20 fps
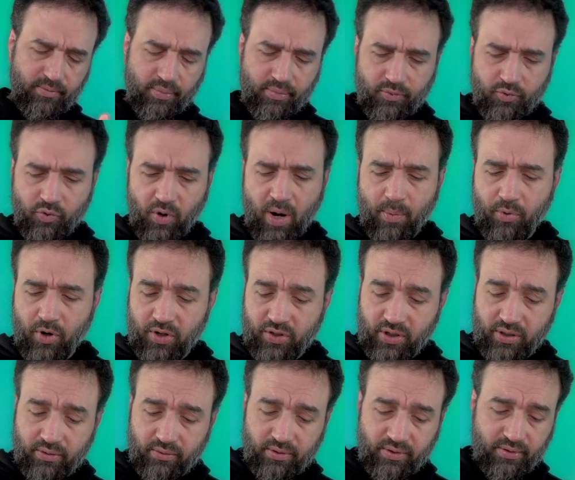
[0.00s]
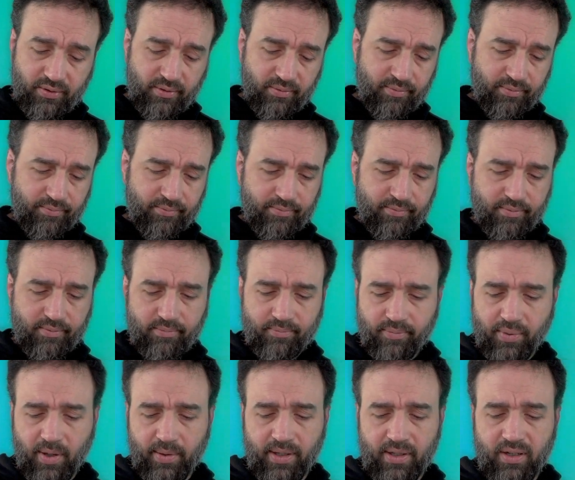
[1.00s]
dry brushing. Just
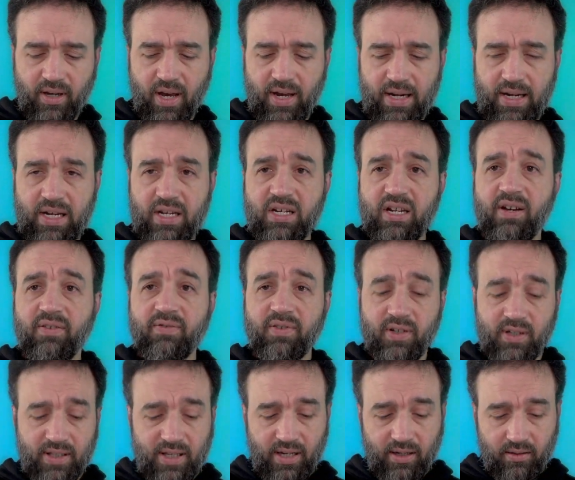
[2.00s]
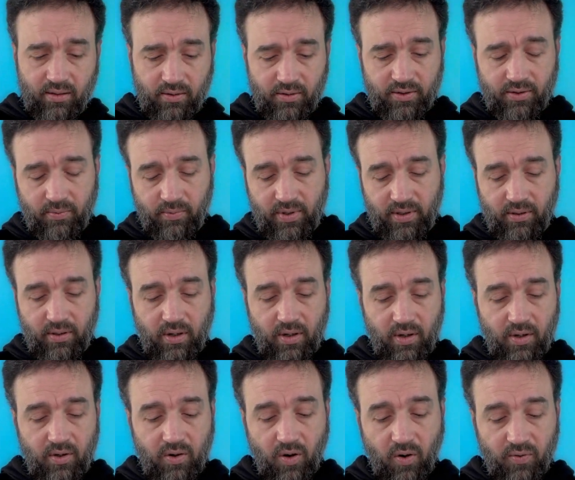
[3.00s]
probably not enough on that. Also went
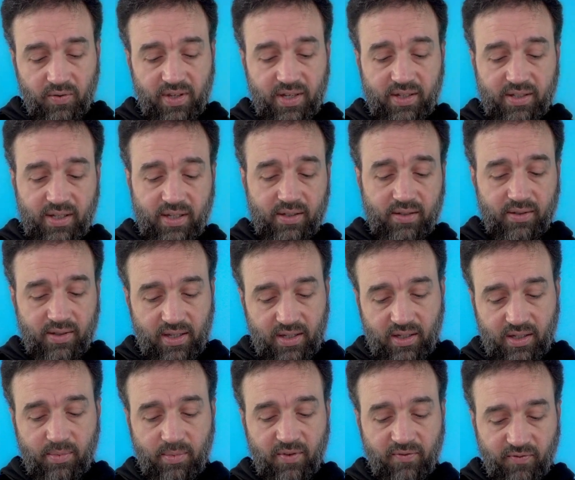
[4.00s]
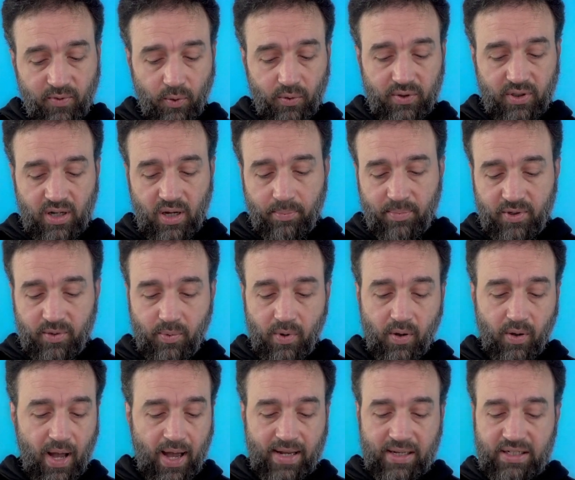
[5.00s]
over these things, so these can be folded up as
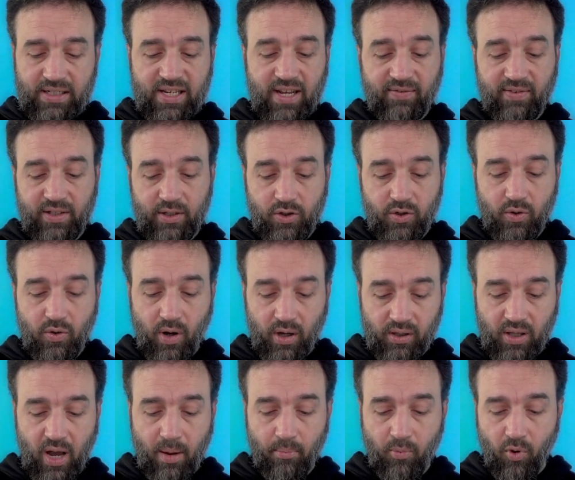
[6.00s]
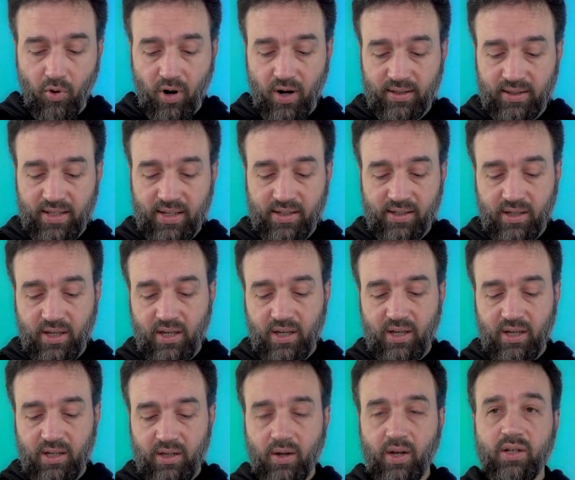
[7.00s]
well. I could definitely do a lot more on this.
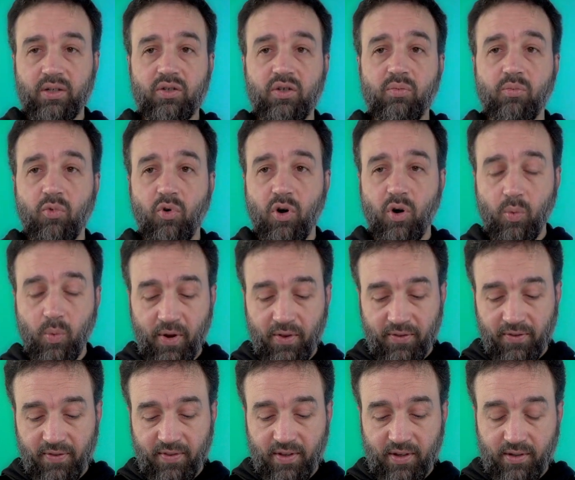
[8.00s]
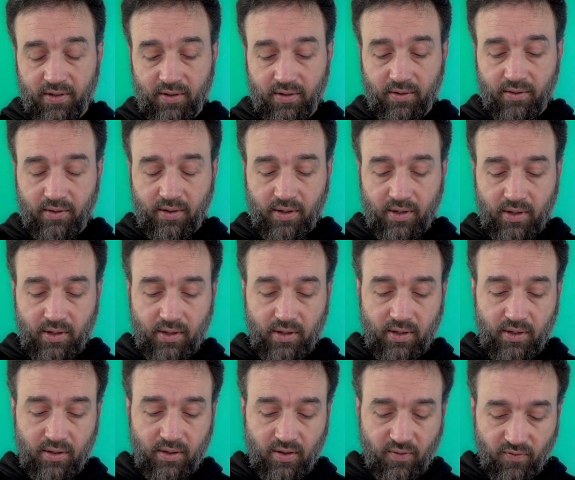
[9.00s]
I could do more with
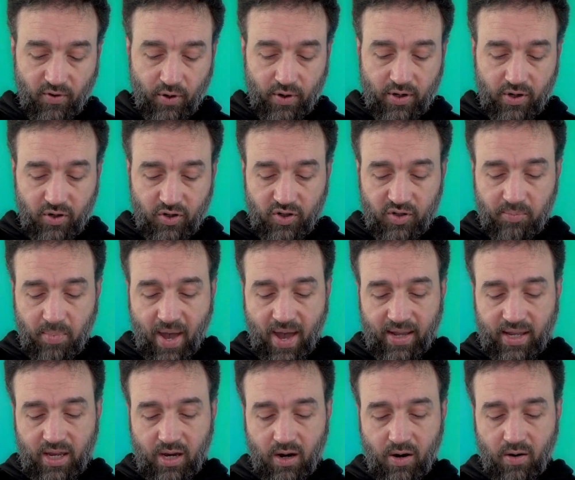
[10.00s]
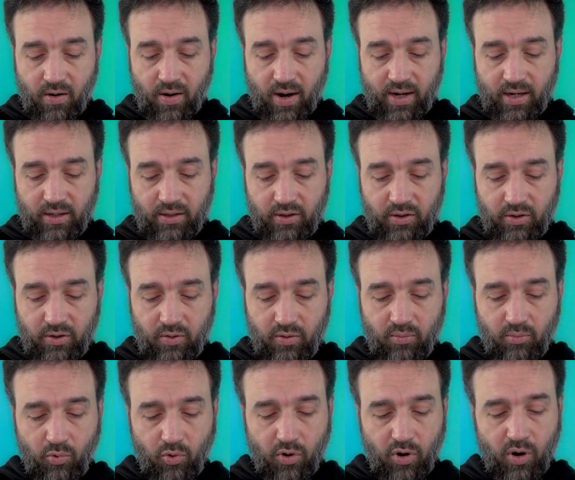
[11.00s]
the verniers back here. I could do
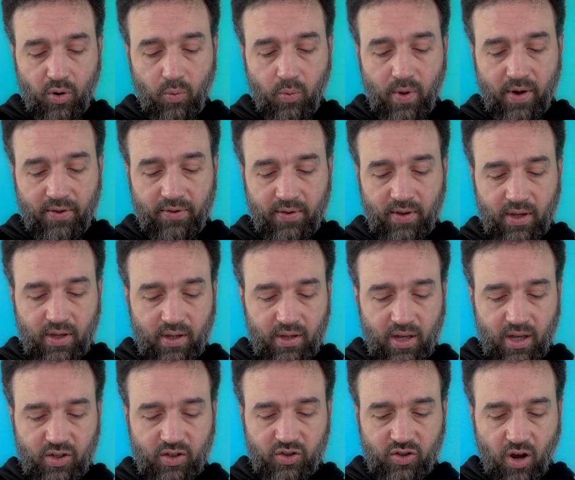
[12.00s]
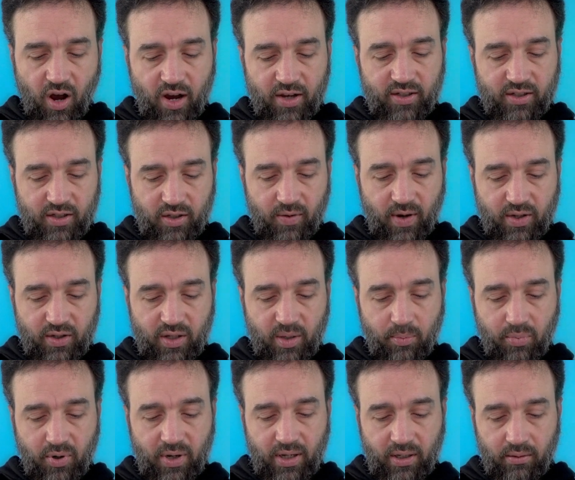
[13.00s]
more with exhaust, actually
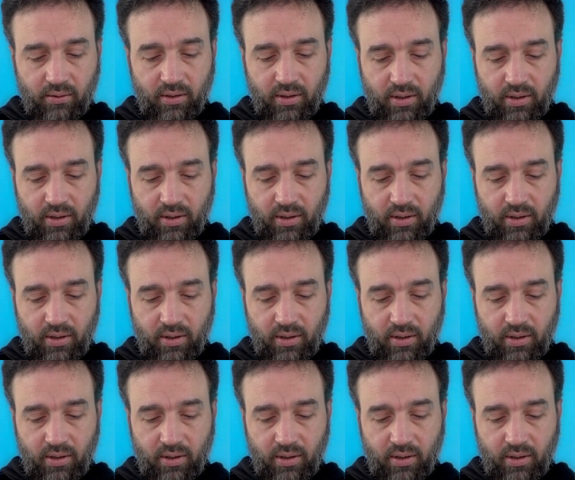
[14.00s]
putting